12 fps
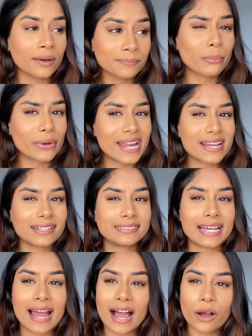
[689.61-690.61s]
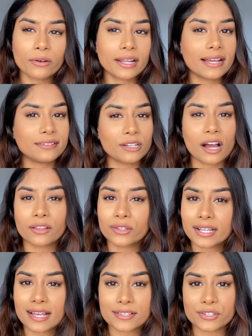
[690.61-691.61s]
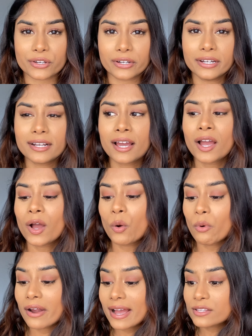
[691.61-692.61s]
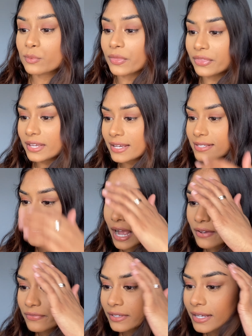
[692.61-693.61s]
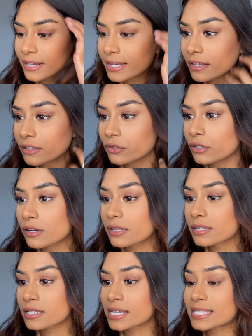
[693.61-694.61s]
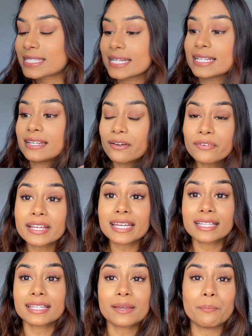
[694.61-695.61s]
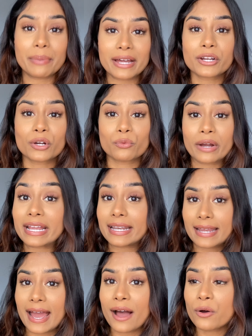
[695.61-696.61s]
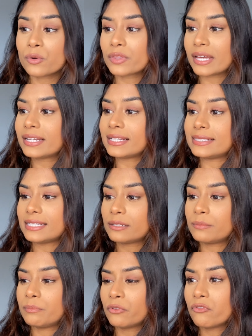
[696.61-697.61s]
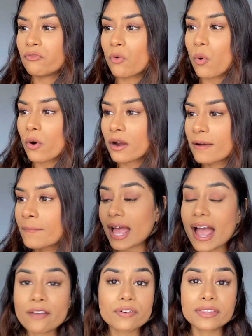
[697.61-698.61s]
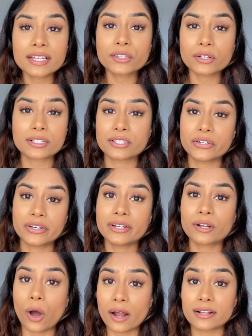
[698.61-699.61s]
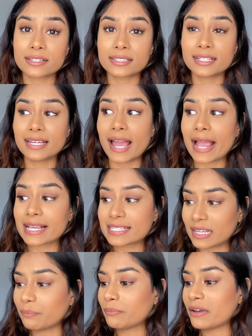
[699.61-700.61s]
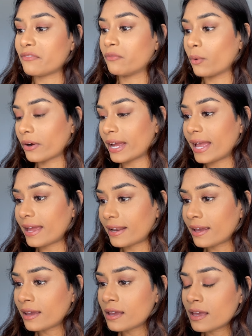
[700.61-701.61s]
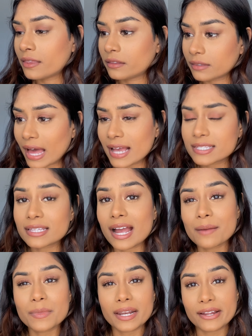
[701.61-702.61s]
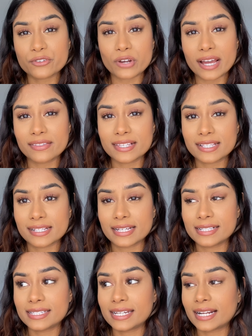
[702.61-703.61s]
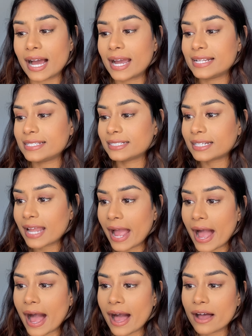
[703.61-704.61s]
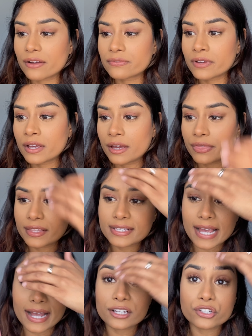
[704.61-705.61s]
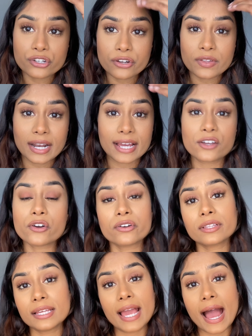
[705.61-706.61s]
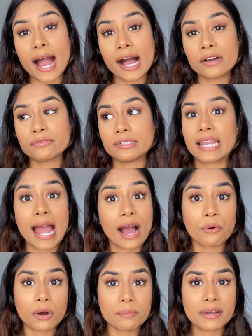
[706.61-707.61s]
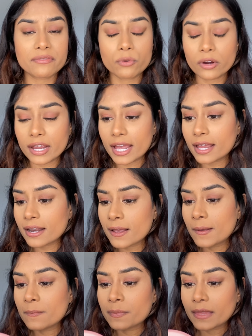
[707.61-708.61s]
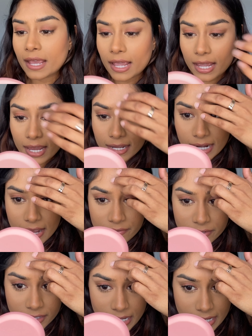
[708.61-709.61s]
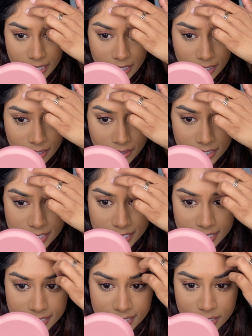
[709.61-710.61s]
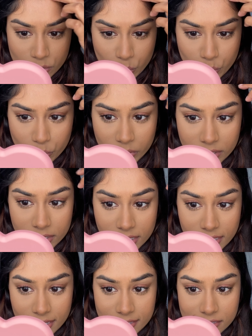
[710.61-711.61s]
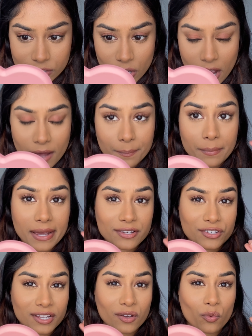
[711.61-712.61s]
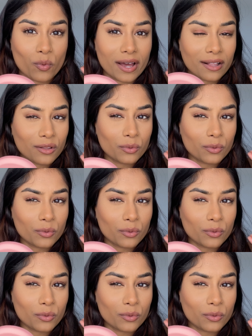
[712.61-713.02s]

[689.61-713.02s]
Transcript: break down and not look as good. Whereas with this, I feel like it looks significantly better right now than it did before. Everything looks good, honestly, except my forehead. The last time that I tried the skin tint, I didn't have the texture that I currently have now on my forehead. And I feel like the skin tint really is not meshing well